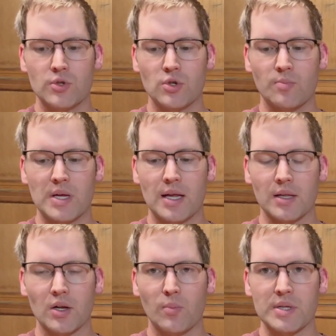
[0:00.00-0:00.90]
should be a
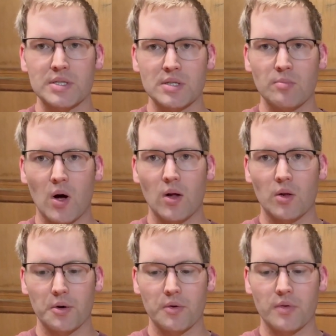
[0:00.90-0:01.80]
little bit
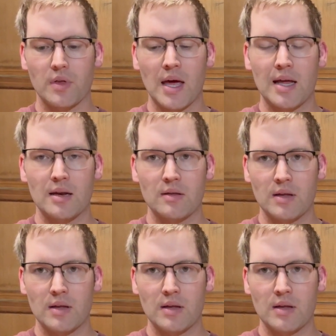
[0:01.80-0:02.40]
smaller than